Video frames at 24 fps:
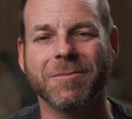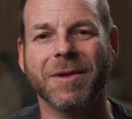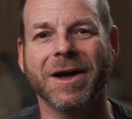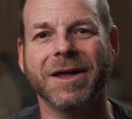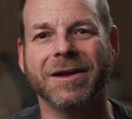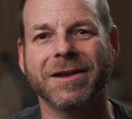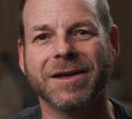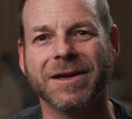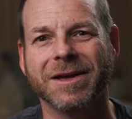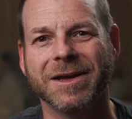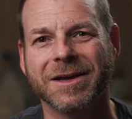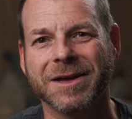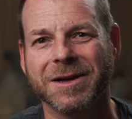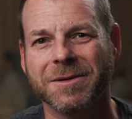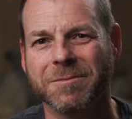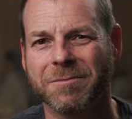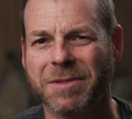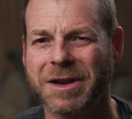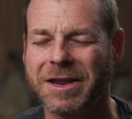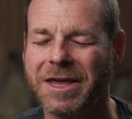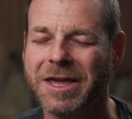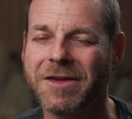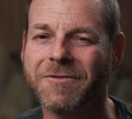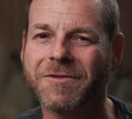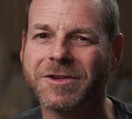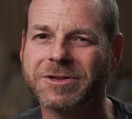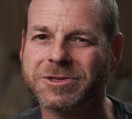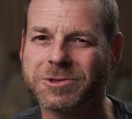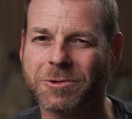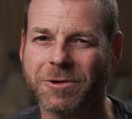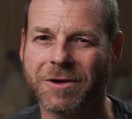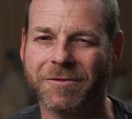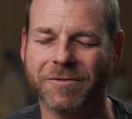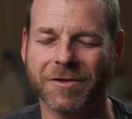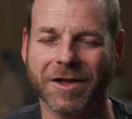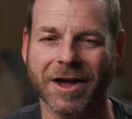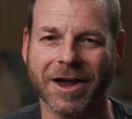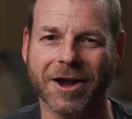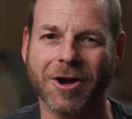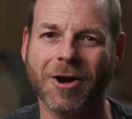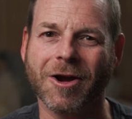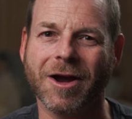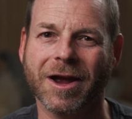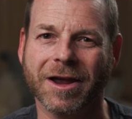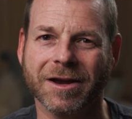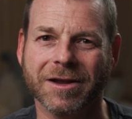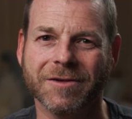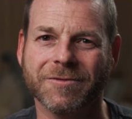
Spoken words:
But even sort of like, all right,